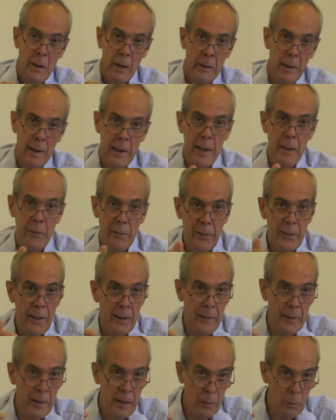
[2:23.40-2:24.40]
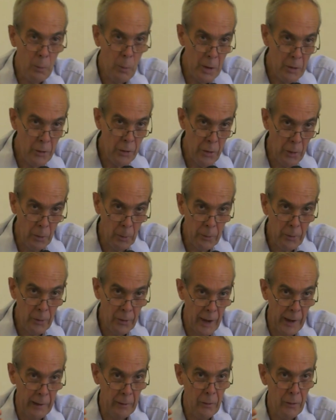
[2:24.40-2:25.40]
at least in the original
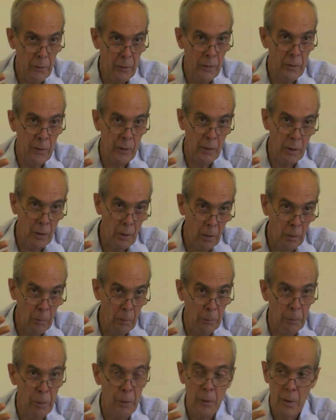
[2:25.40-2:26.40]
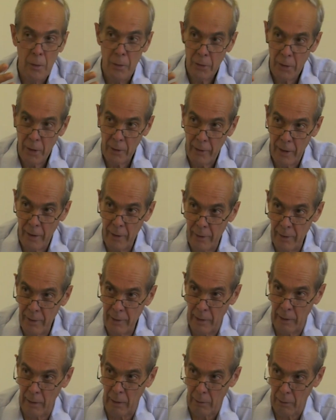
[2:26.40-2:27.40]
sense of
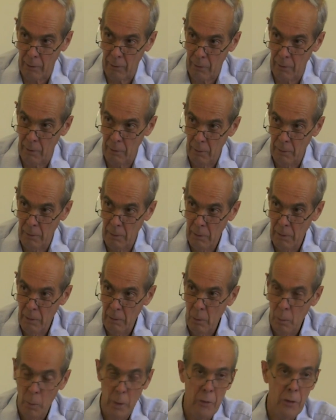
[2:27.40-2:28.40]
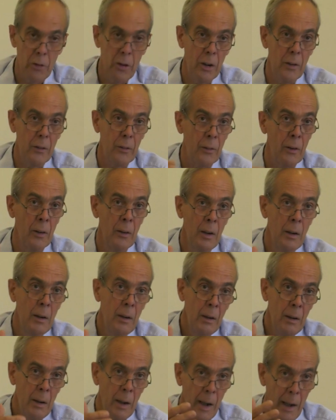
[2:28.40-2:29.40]
statistics, which is,
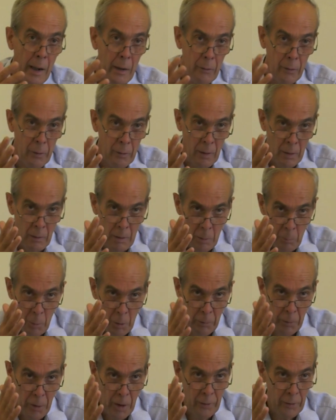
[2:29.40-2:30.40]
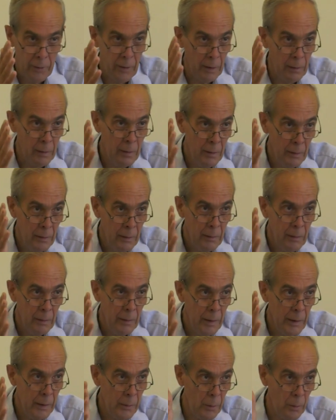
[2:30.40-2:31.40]
as Professor
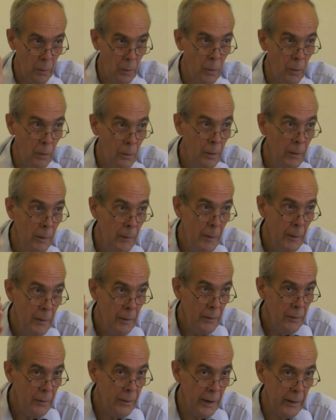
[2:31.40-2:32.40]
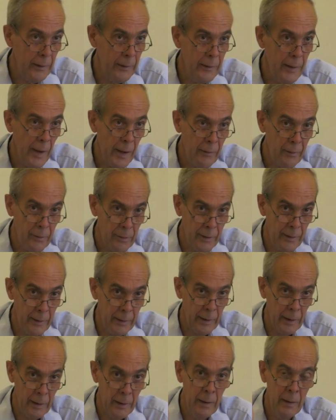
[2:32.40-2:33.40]
Iragon said
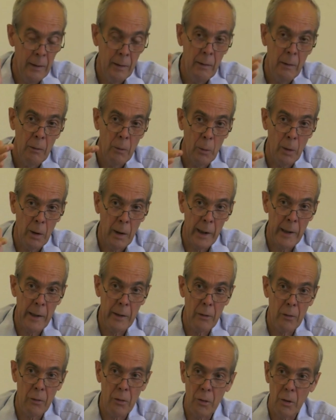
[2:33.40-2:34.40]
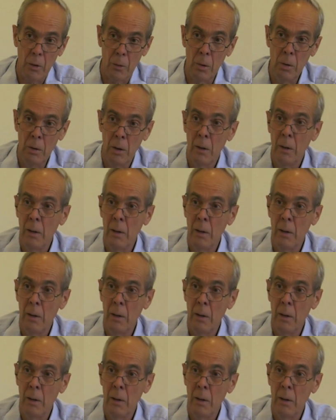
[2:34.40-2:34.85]
yesterday, relates to